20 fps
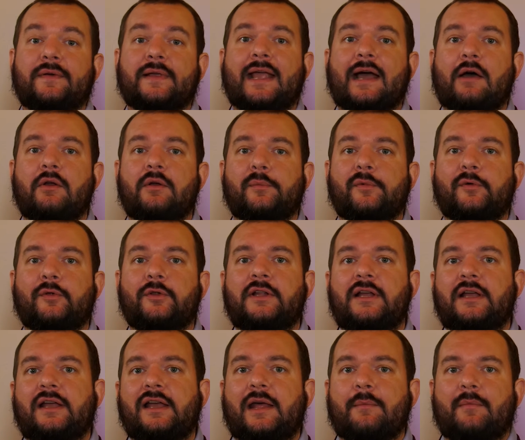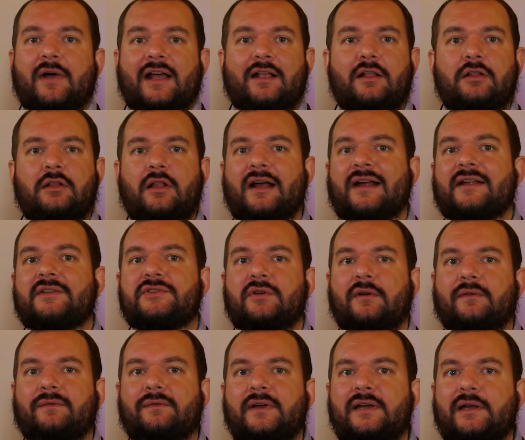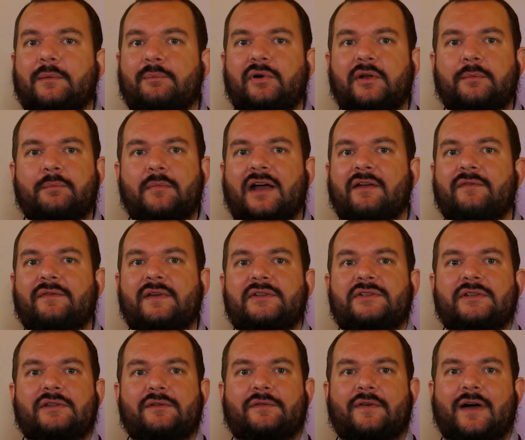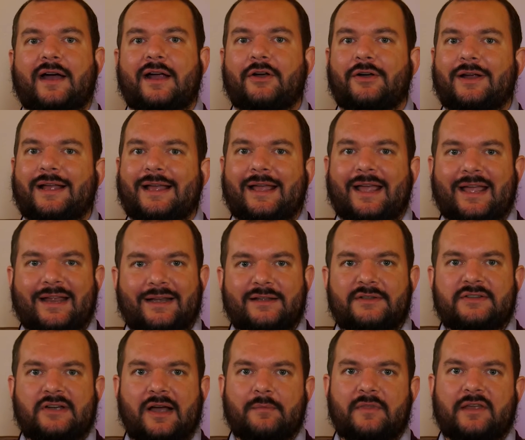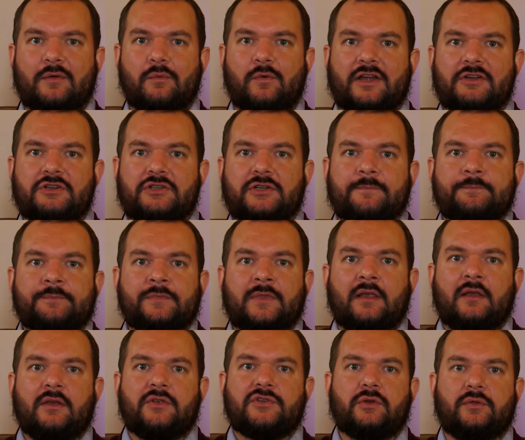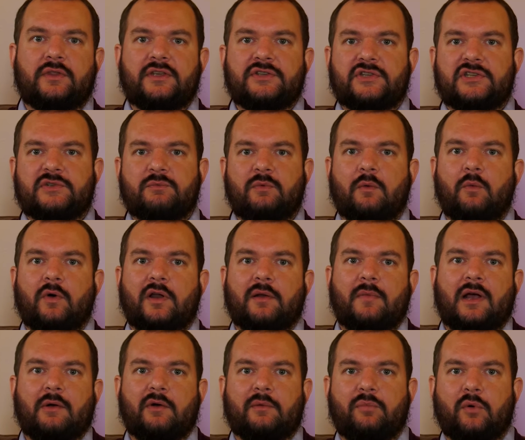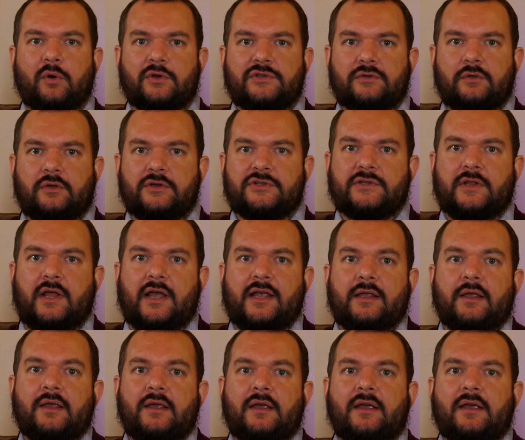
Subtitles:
accountable and my clients are free to put my feet to the fire anytime they wish. So this is what one of my reports looks like.